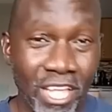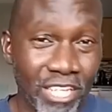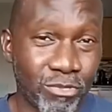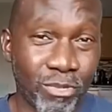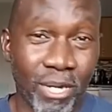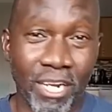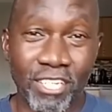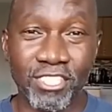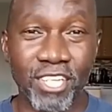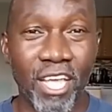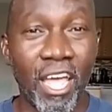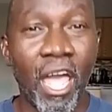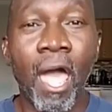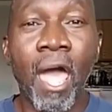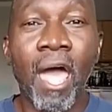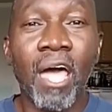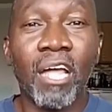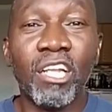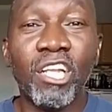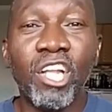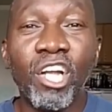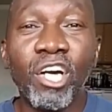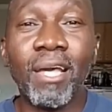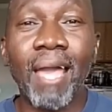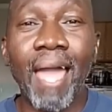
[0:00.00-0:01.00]
That's what I said.
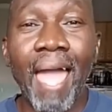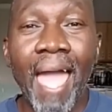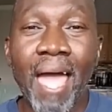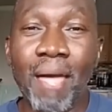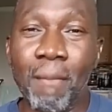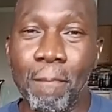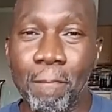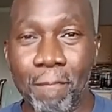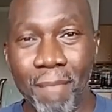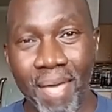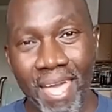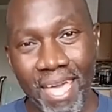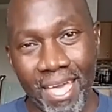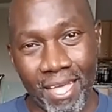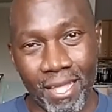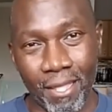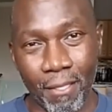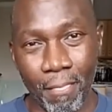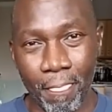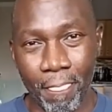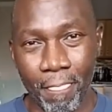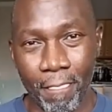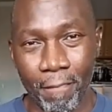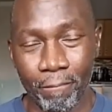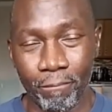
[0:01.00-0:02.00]
Look at
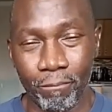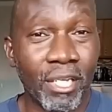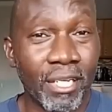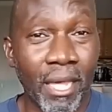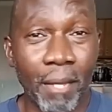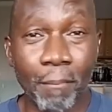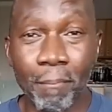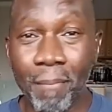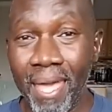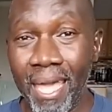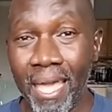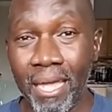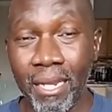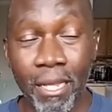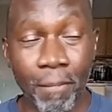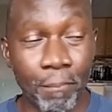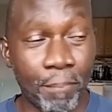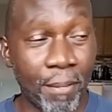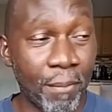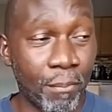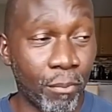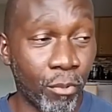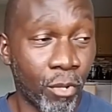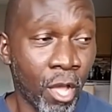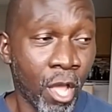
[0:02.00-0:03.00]
man. Look at man.
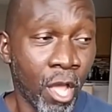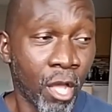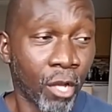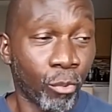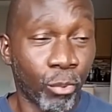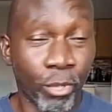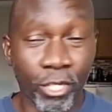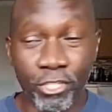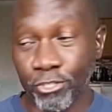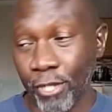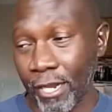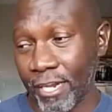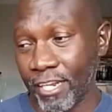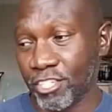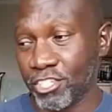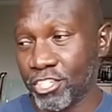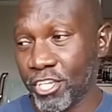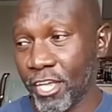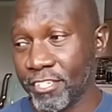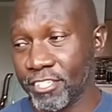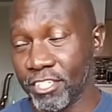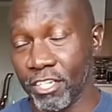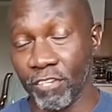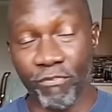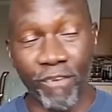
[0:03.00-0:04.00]
And people, we're trying
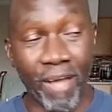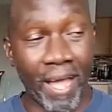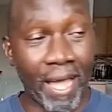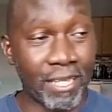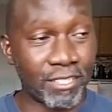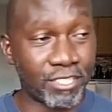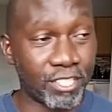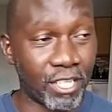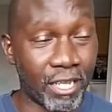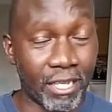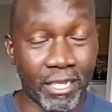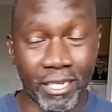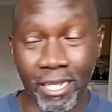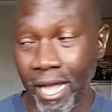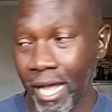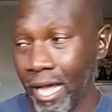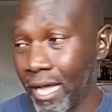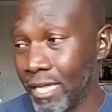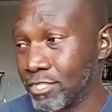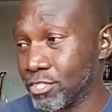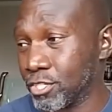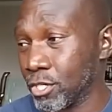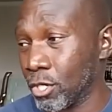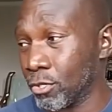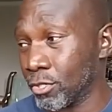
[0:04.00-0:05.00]
to justify it, saying
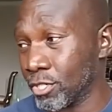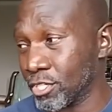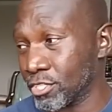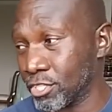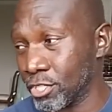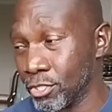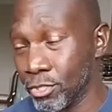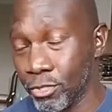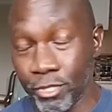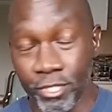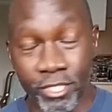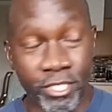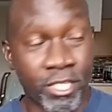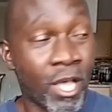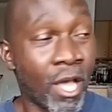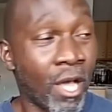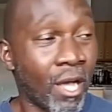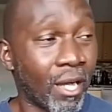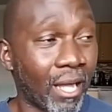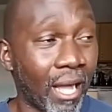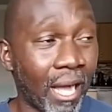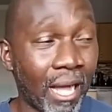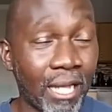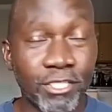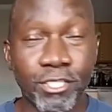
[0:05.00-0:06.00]
God told us to do this.
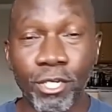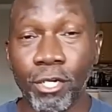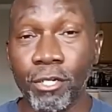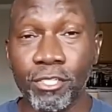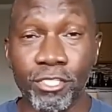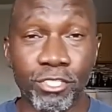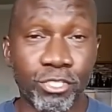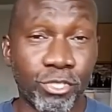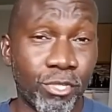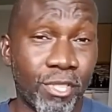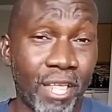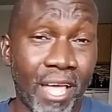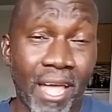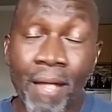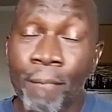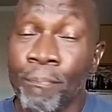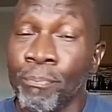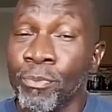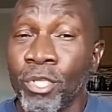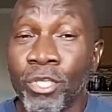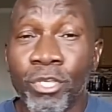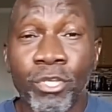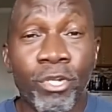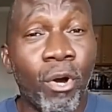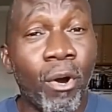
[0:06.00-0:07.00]
God told us to do
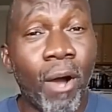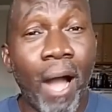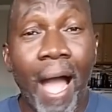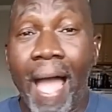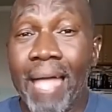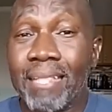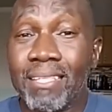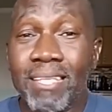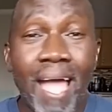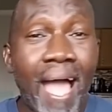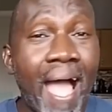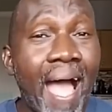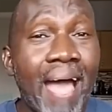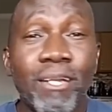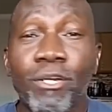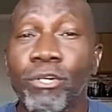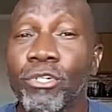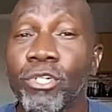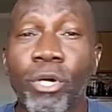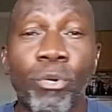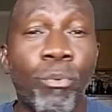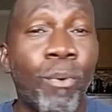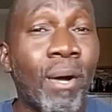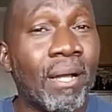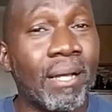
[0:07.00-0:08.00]
that. You know, I, I
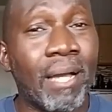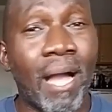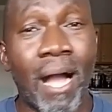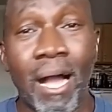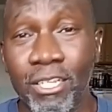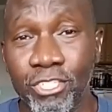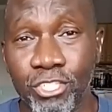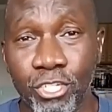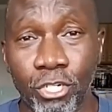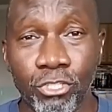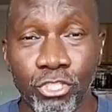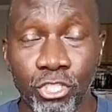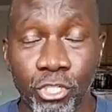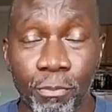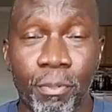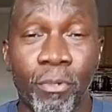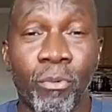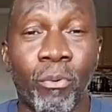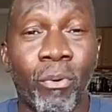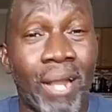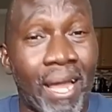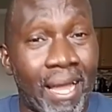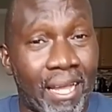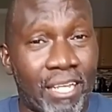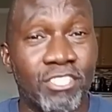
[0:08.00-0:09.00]
don't know what God told you,
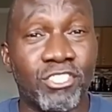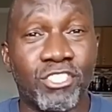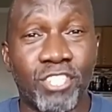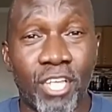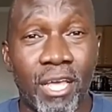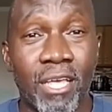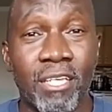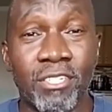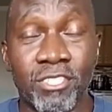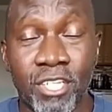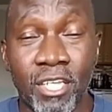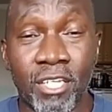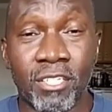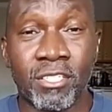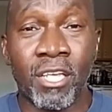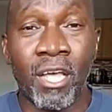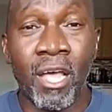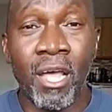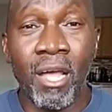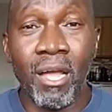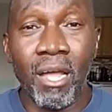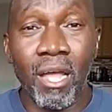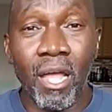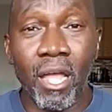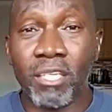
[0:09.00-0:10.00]
but what I can say is
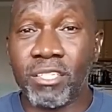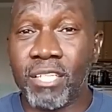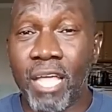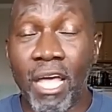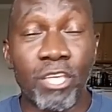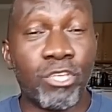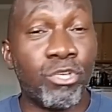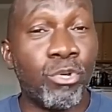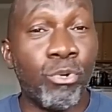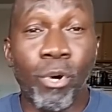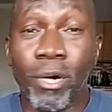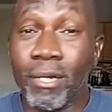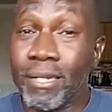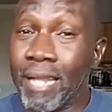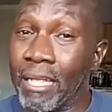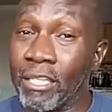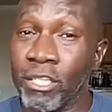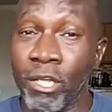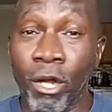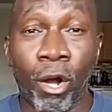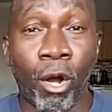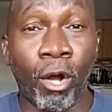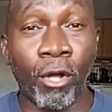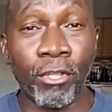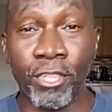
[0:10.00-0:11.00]
this, is that you are
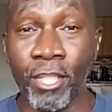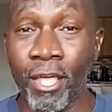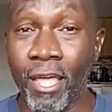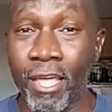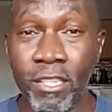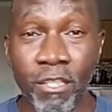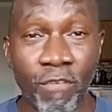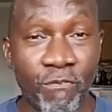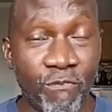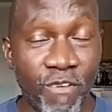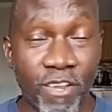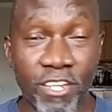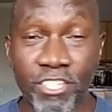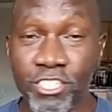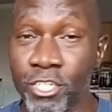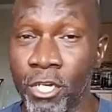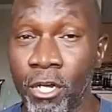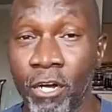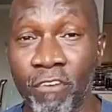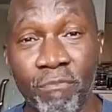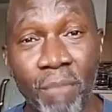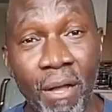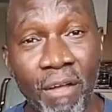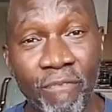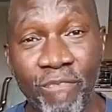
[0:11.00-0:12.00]
not the author and the
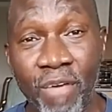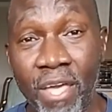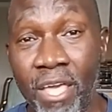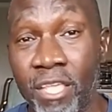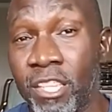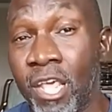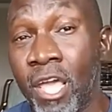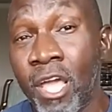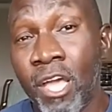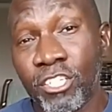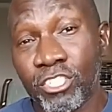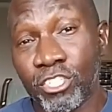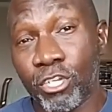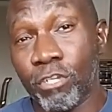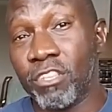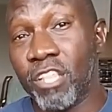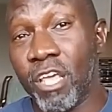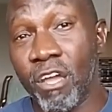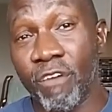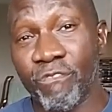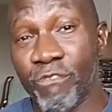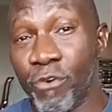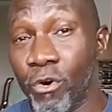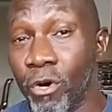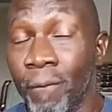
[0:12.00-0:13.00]
finisher of my faith.
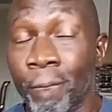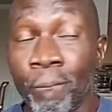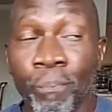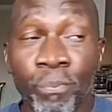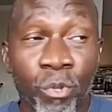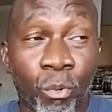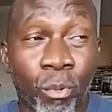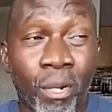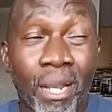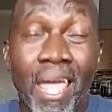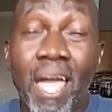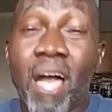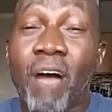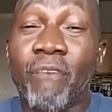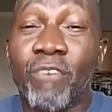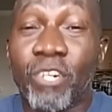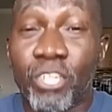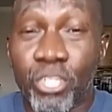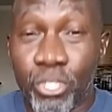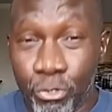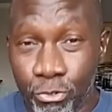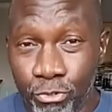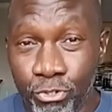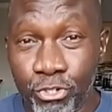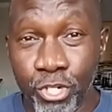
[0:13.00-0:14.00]
So therefore,
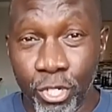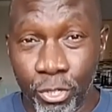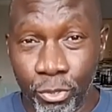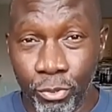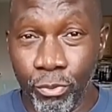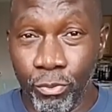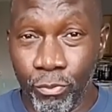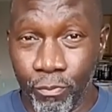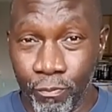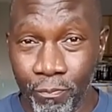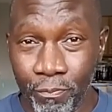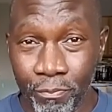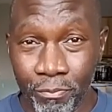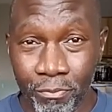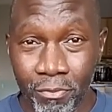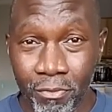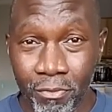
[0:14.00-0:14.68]
whatever you do,